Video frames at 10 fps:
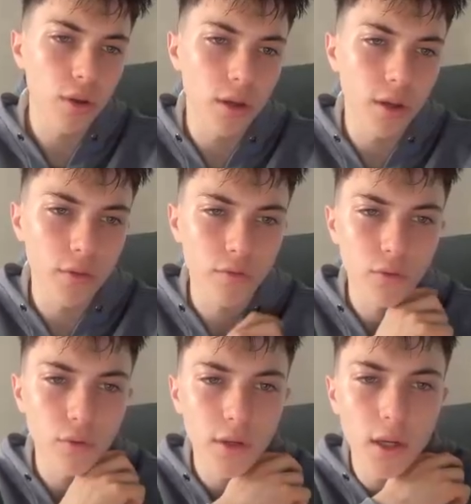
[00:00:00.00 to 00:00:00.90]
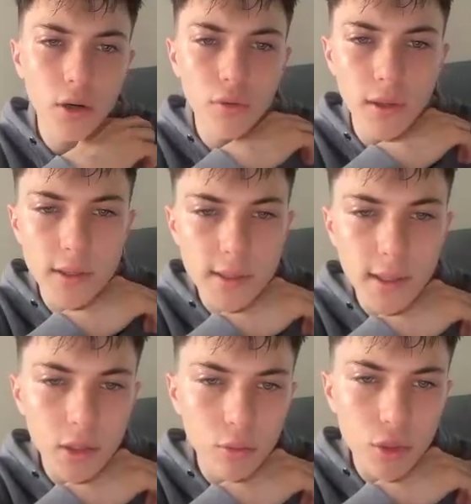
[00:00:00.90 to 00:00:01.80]
and for now
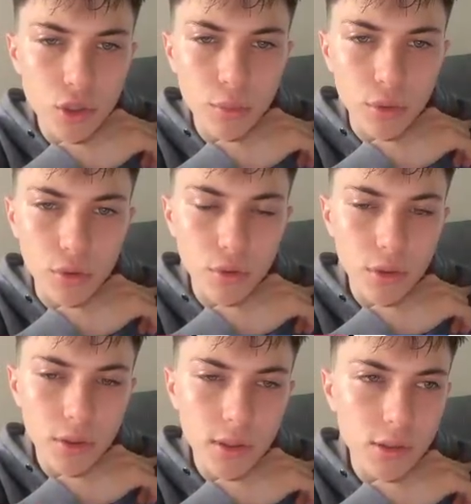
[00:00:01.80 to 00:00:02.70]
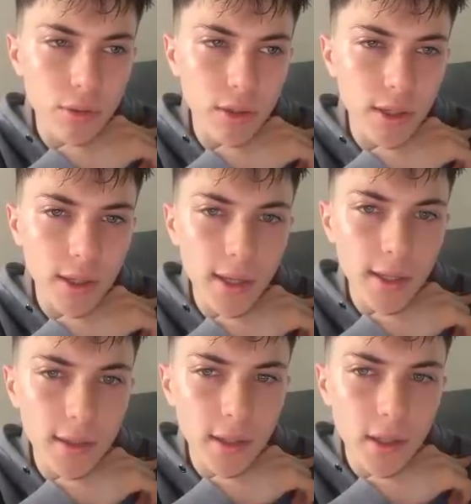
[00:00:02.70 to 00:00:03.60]
dissect which opportunities we can
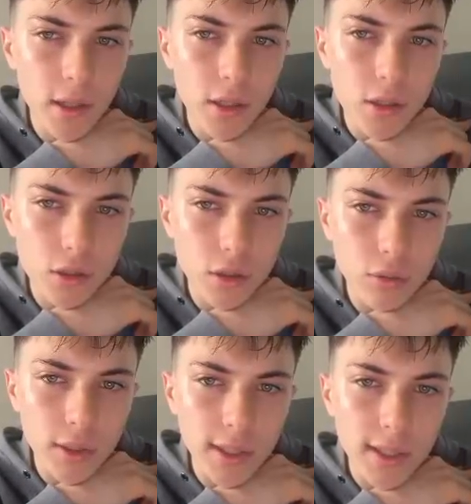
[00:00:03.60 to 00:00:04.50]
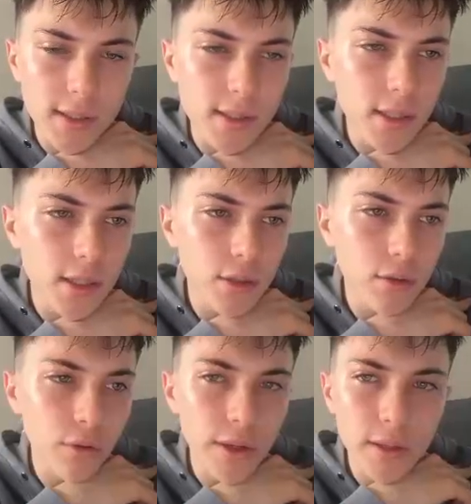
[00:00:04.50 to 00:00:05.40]
get. So what I can see here
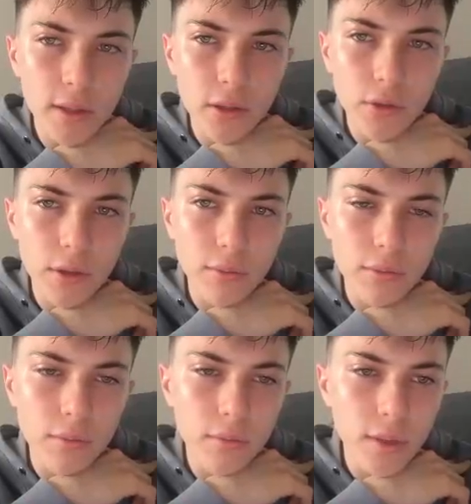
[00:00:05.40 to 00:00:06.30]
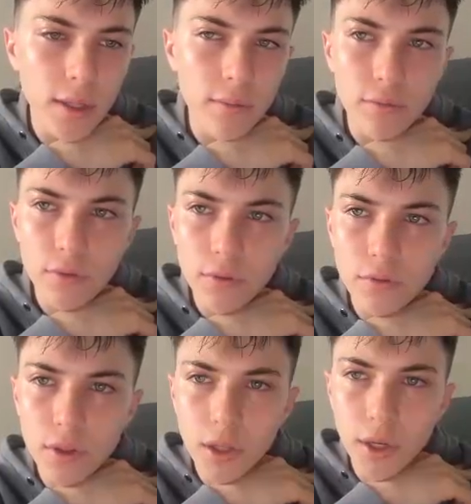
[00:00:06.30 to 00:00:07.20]
already on the
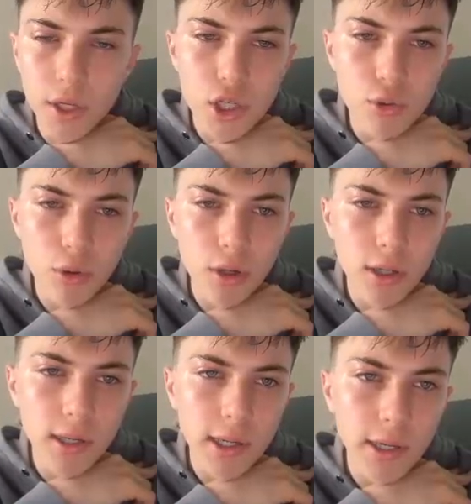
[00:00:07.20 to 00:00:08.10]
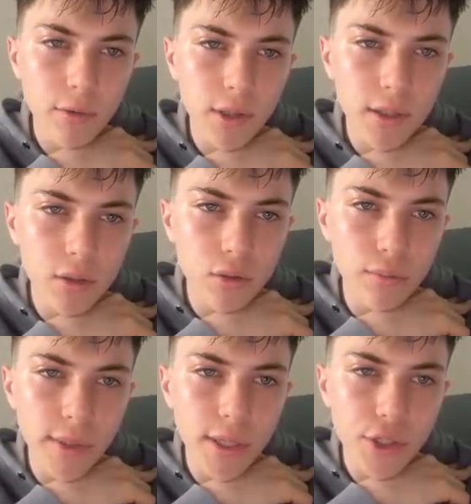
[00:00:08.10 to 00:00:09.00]
M15 H1, clearly to
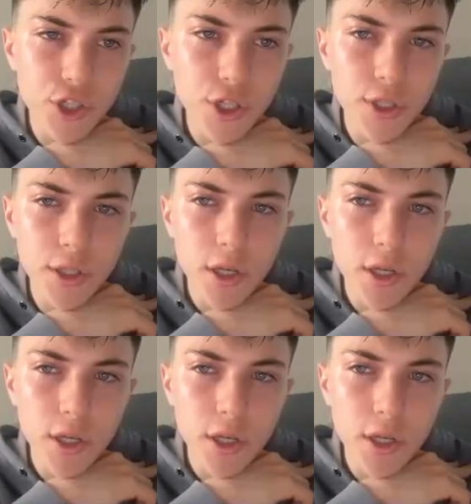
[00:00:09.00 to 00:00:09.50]
mention,